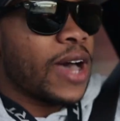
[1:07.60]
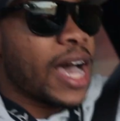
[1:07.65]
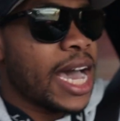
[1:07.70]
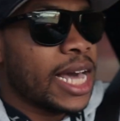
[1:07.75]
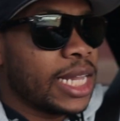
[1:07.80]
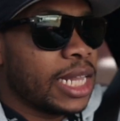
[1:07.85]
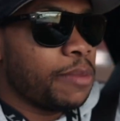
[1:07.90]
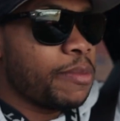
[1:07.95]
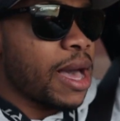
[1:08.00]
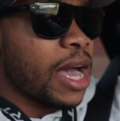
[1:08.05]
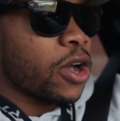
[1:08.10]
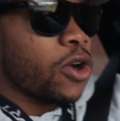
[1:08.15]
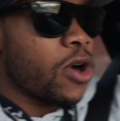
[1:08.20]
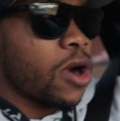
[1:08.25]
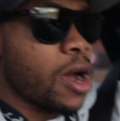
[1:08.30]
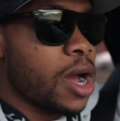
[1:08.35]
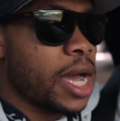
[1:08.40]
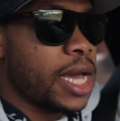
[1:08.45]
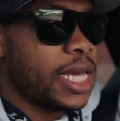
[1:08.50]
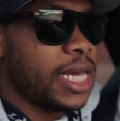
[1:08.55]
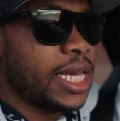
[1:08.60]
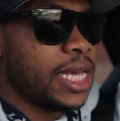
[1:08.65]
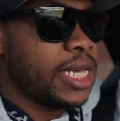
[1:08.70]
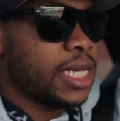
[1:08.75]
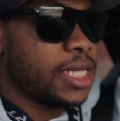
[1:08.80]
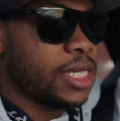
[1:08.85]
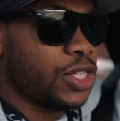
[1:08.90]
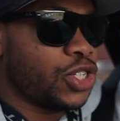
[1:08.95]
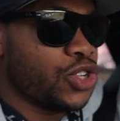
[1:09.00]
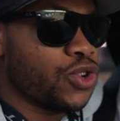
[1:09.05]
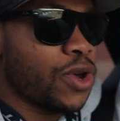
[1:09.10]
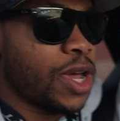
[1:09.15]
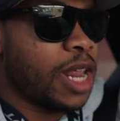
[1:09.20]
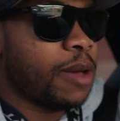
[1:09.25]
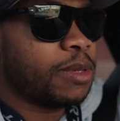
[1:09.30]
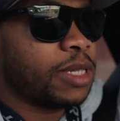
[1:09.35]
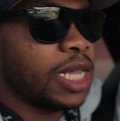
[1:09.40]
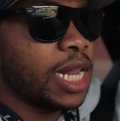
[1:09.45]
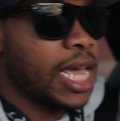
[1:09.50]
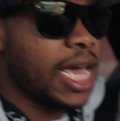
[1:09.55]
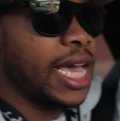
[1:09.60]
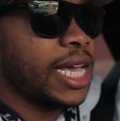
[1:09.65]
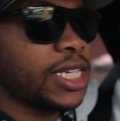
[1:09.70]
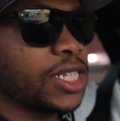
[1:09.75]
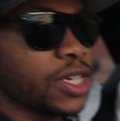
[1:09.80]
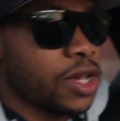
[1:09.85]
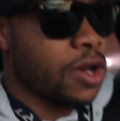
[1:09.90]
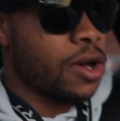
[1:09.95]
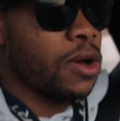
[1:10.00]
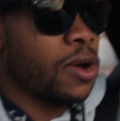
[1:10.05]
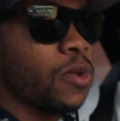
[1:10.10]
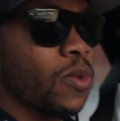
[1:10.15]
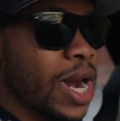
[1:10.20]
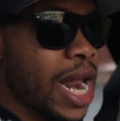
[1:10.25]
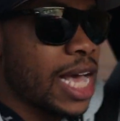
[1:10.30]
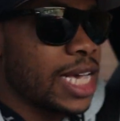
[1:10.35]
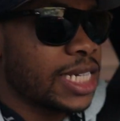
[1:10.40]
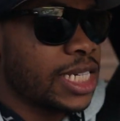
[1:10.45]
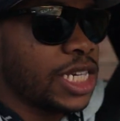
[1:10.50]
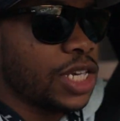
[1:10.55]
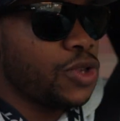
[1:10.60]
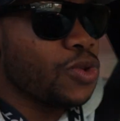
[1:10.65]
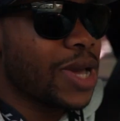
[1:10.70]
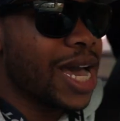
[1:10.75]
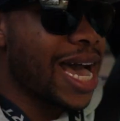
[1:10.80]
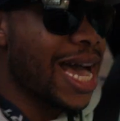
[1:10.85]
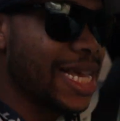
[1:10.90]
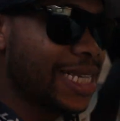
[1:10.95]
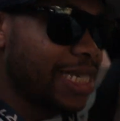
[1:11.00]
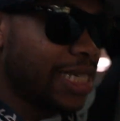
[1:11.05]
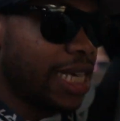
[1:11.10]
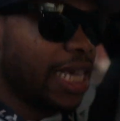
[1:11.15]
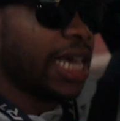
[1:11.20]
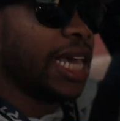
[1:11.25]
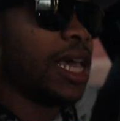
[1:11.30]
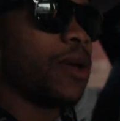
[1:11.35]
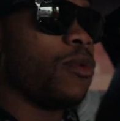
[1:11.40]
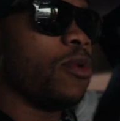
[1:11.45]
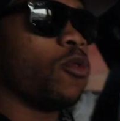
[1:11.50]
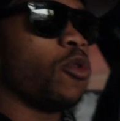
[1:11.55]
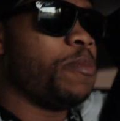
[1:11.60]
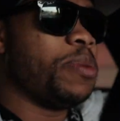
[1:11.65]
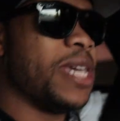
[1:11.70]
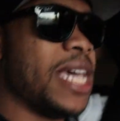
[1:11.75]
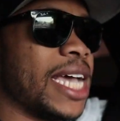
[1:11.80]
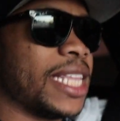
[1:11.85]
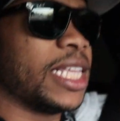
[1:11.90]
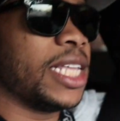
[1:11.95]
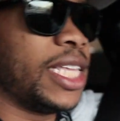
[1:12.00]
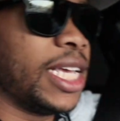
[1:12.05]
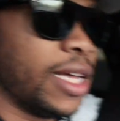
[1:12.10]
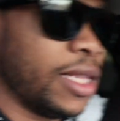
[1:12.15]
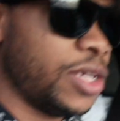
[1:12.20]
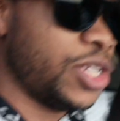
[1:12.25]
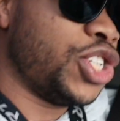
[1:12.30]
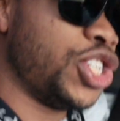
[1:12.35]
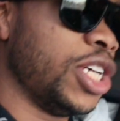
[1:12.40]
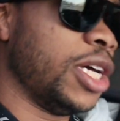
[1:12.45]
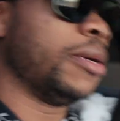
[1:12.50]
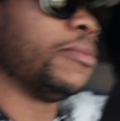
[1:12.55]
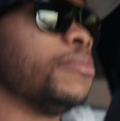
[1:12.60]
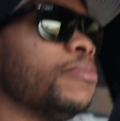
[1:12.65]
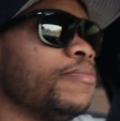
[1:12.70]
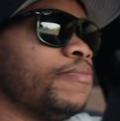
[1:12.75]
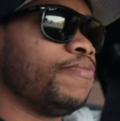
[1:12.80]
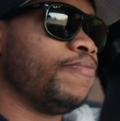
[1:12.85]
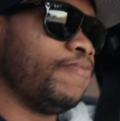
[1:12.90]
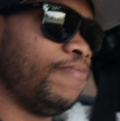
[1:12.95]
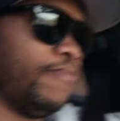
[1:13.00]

finally, my car is showing up today, so when I see you guys again, we will be at the dealership.